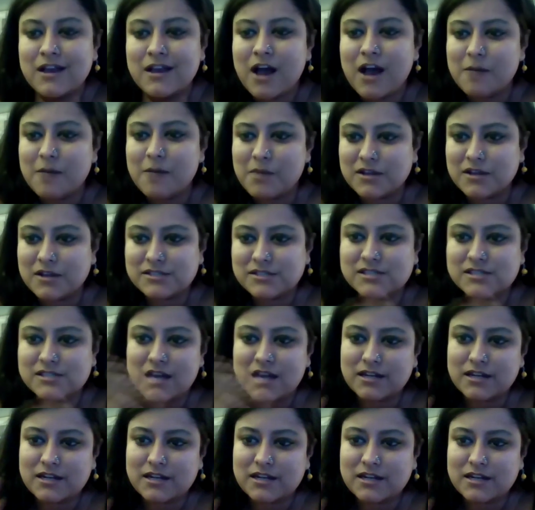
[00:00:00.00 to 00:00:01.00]
amongst
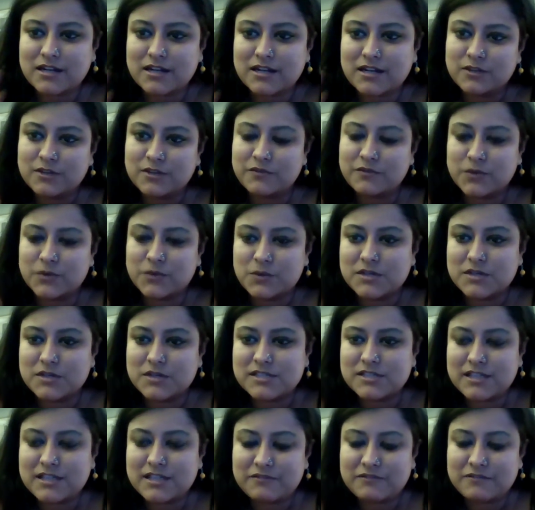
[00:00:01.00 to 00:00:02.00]
our other
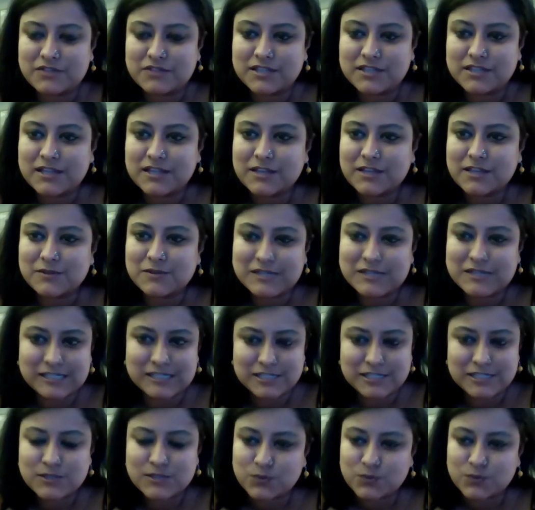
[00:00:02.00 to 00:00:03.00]
viewers and everything, and it will
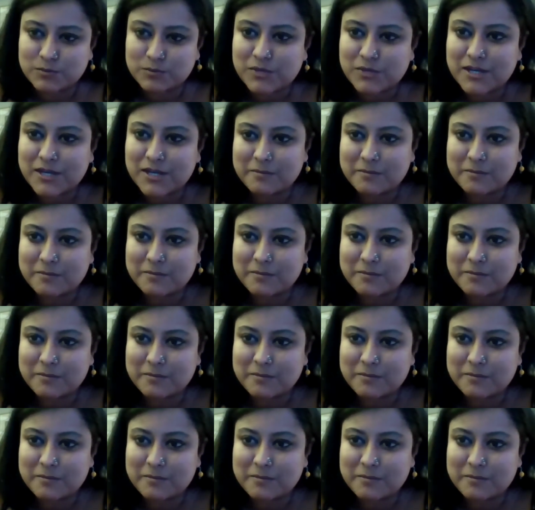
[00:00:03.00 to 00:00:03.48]
soon be up